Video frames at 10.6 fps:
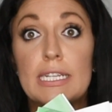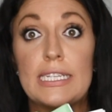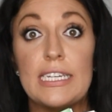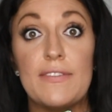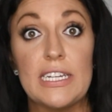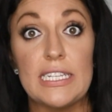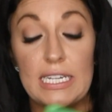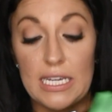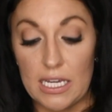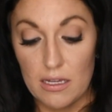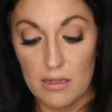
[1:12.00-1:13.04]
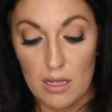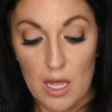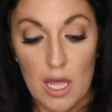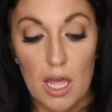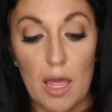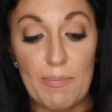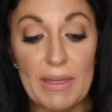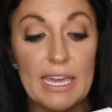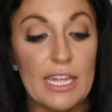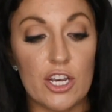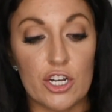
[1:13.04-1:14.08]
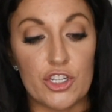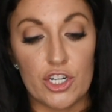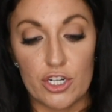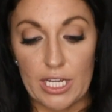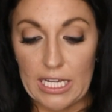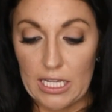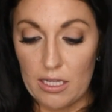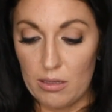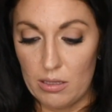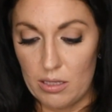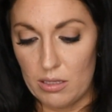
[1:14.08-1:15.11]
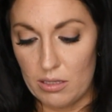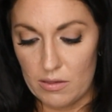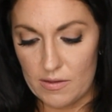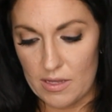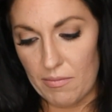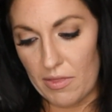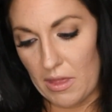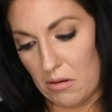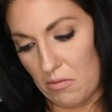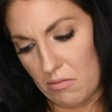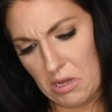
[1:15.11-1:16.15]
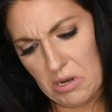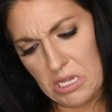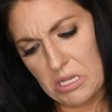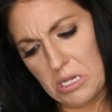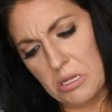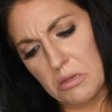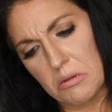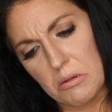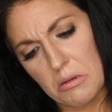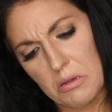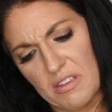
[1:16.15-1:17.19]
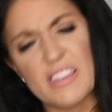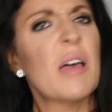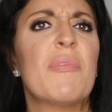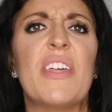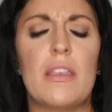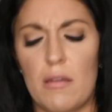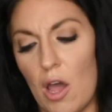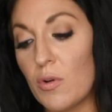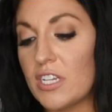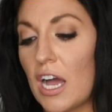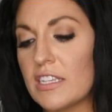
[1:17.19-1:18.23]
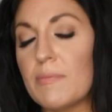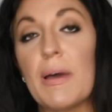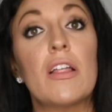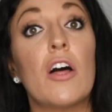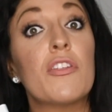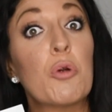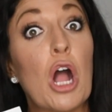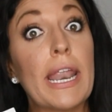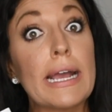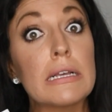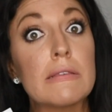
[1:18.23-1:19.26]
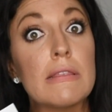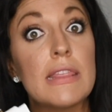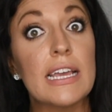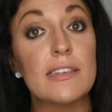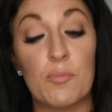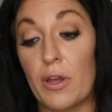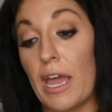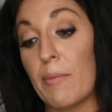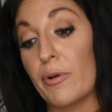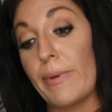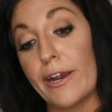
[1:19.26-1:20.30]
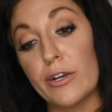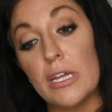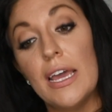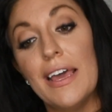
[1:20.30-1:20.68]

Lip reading: DVD, a Begin Your Journey something. What is this? Something. Oh, it talks about all the products and things. Boy, I'm prepared.